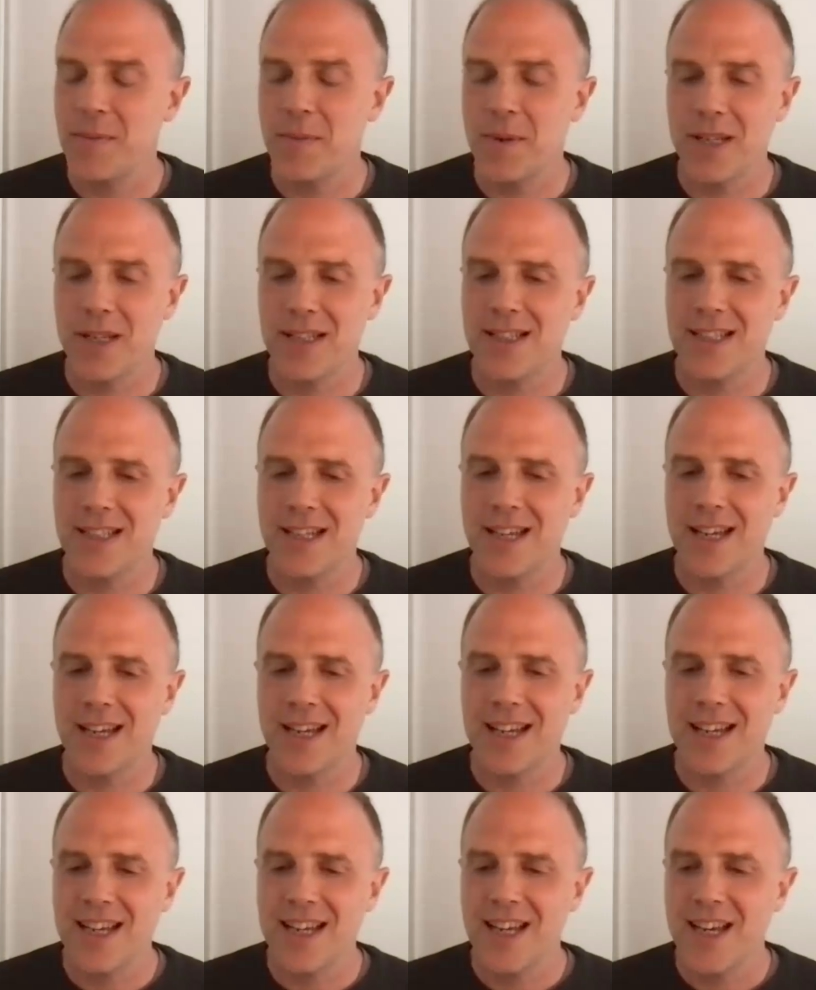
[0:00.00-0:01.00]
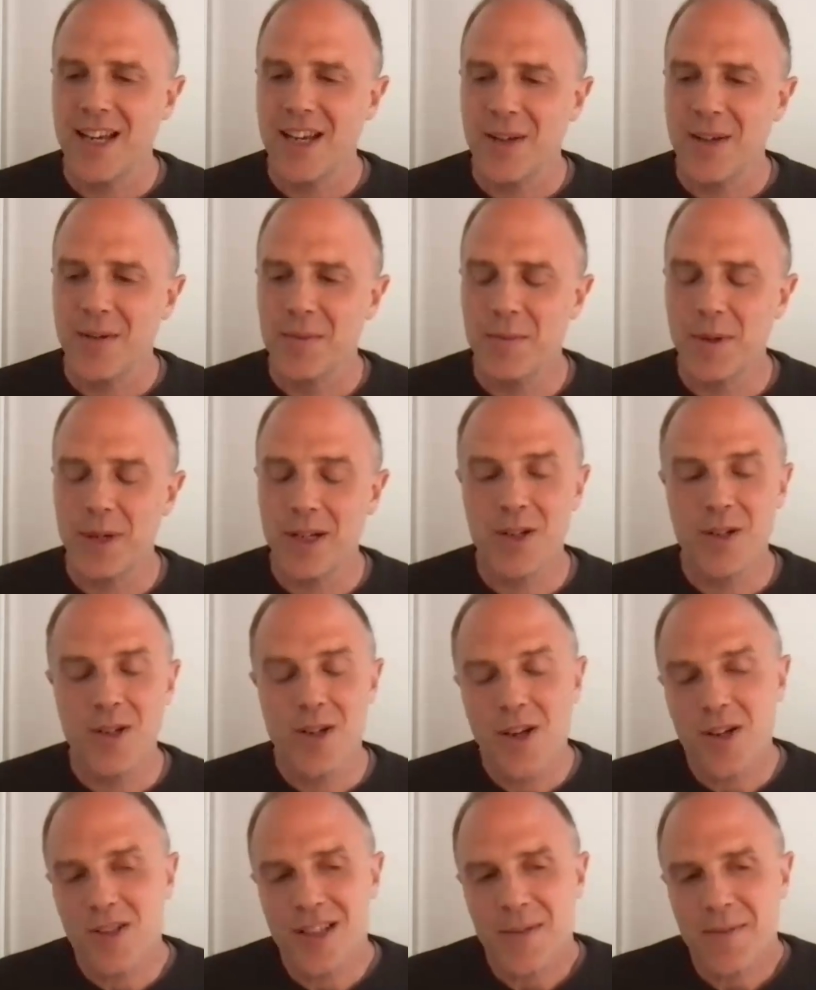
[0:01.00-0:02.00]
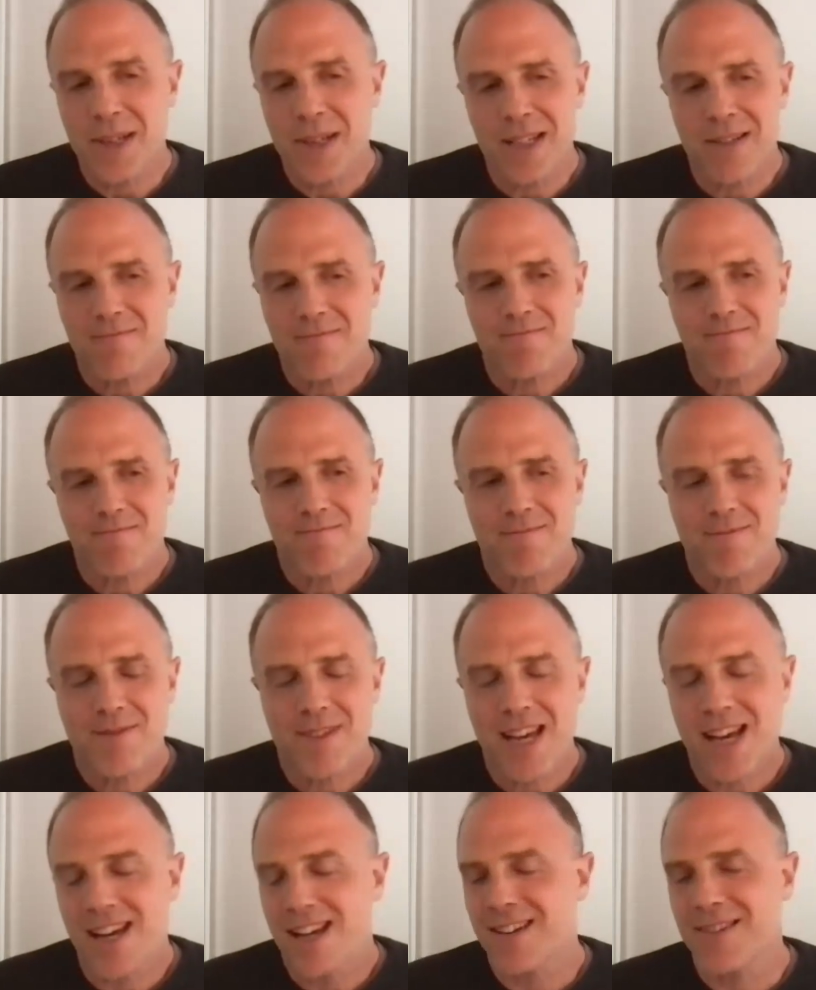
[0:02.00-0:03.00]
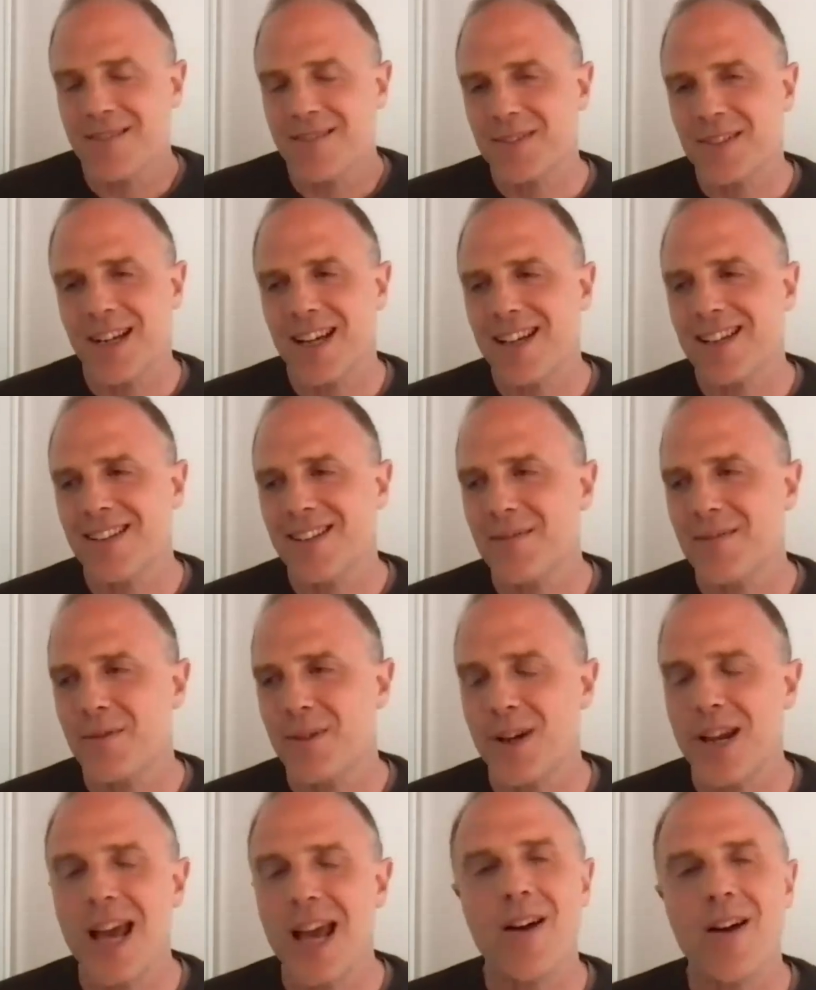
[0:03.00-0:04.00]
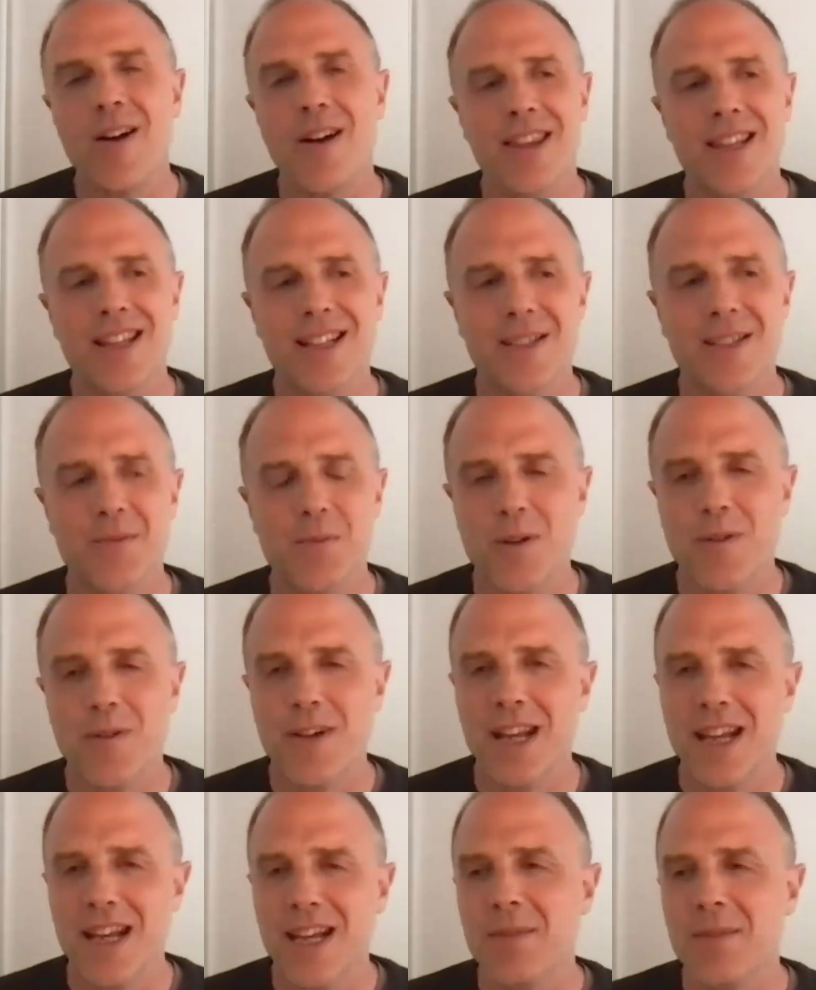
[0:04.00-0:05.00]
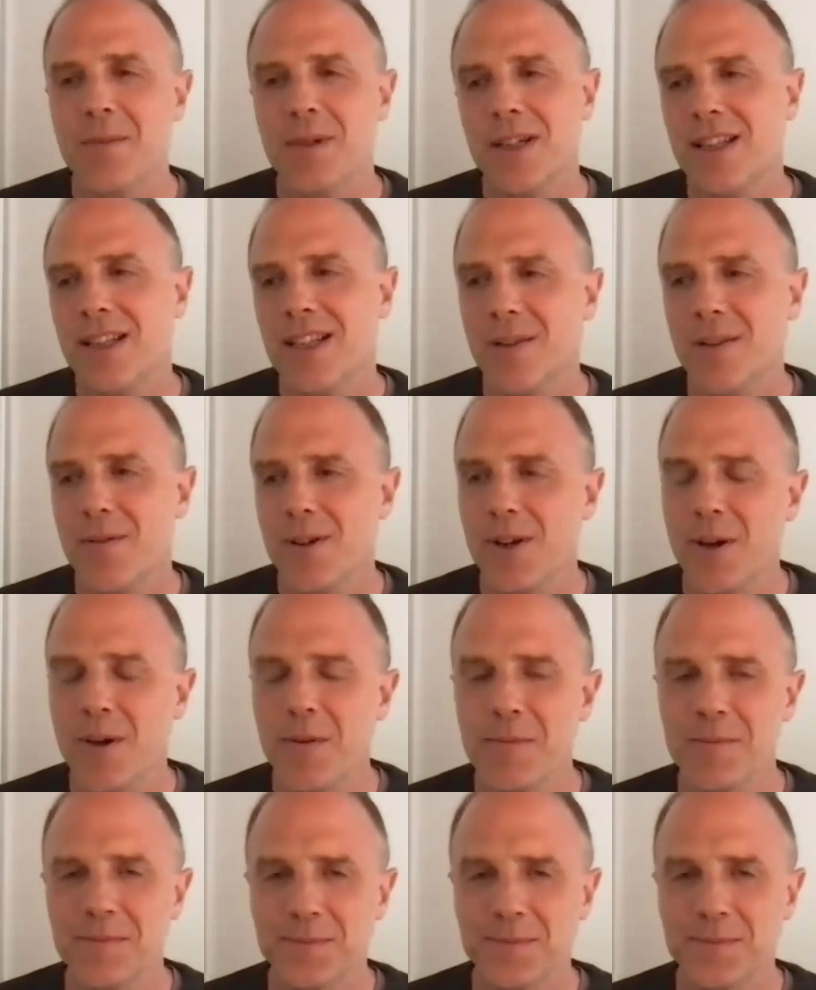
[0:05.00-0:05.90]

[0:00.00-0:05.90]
But who knows? I mean, yeah. For now, I think it's more of an ending, but you never know.